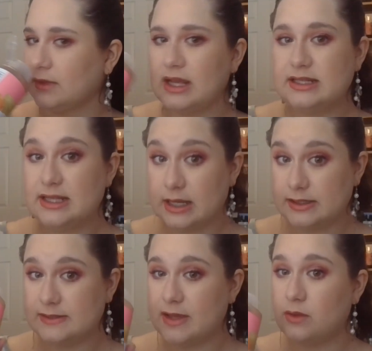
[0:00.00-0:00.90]
it
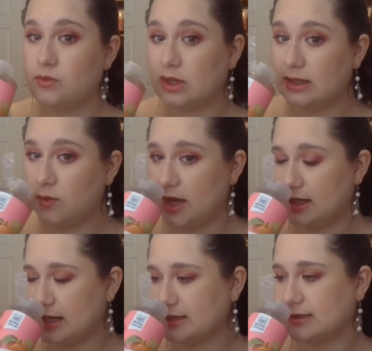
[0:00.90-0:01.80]
does smell really quite
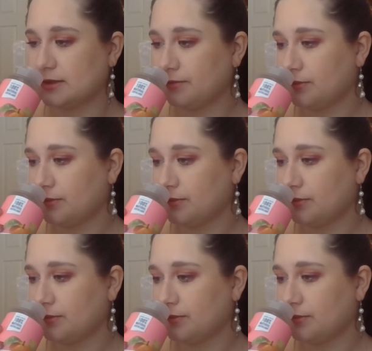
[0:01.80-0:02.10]
nice.